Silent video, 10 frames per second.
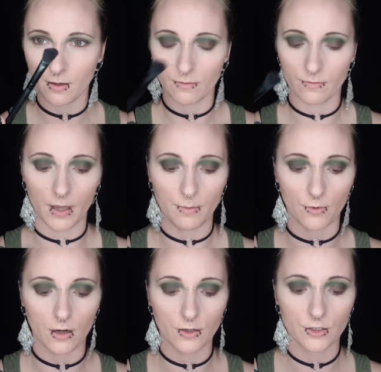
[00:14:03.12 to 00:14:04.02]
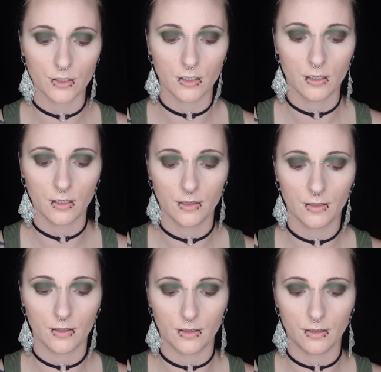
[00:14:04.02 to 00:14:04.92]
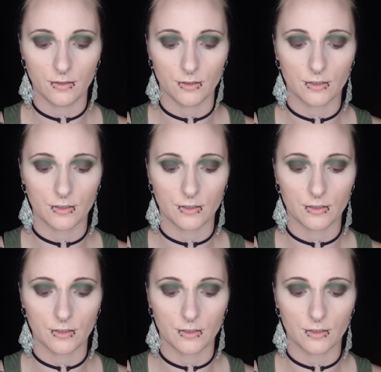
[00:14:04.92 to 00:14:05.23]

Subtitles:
of that brush into